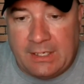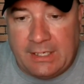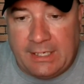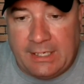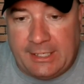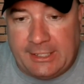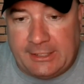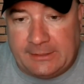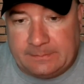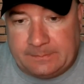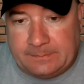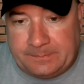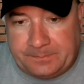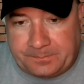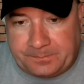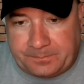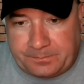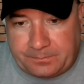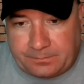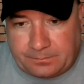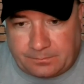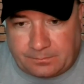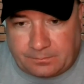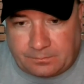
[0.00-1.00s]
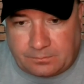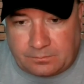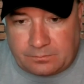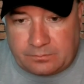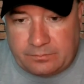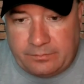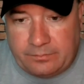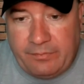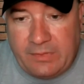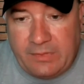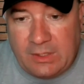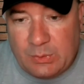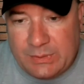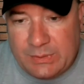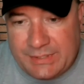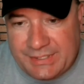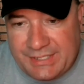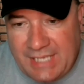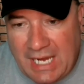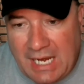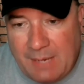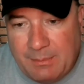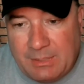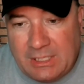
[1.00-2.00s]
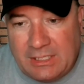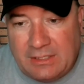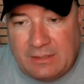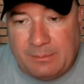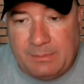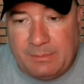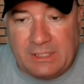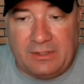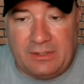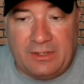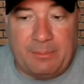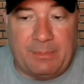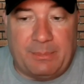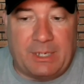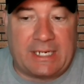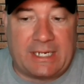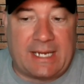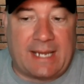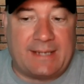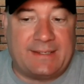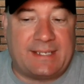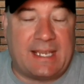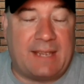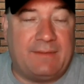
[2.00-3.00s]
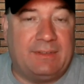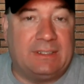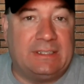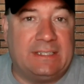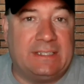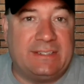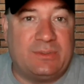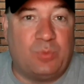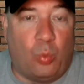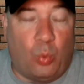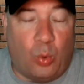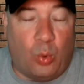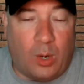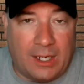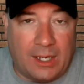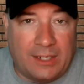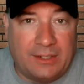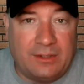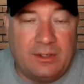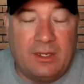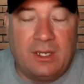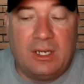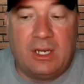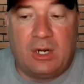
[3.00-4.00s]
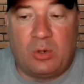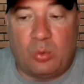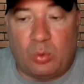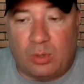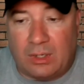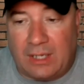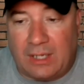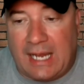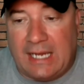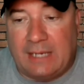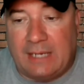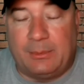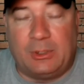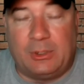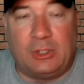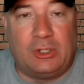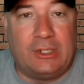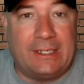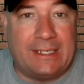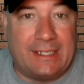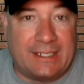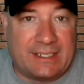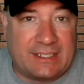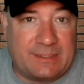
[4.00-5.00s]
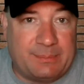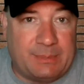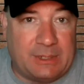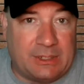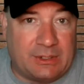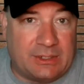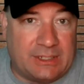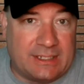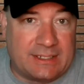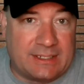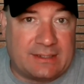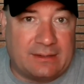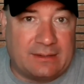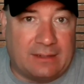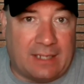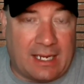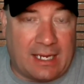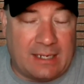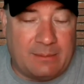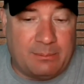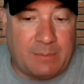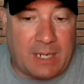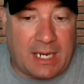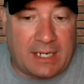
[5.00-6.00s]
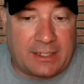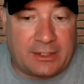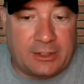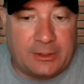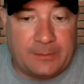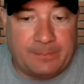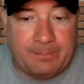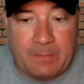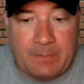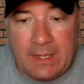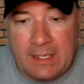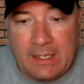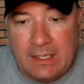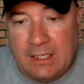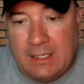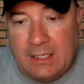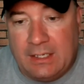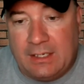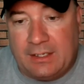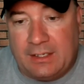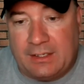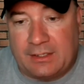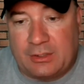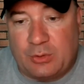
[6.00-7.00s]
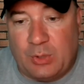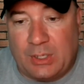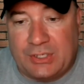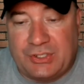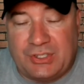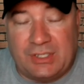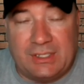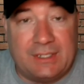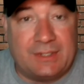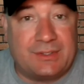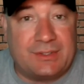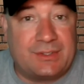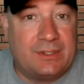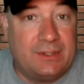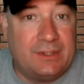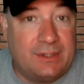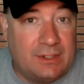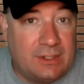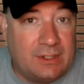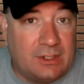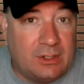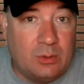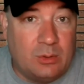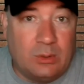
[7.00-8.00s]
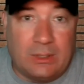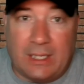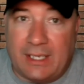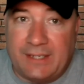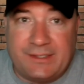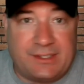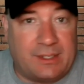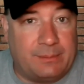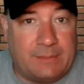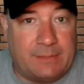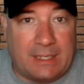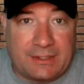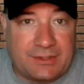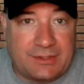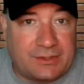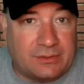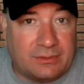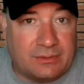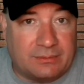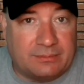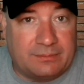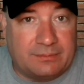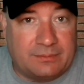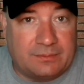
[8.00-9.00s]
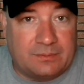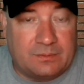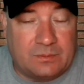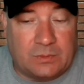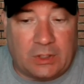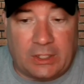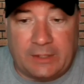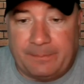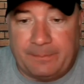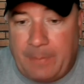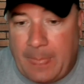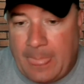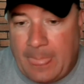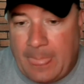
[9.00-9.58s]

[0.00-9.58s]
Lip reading: With Simon in the middle, the Buckeyes have at least one reliable and experienced linebacker. The question is, who lines up next to him, right?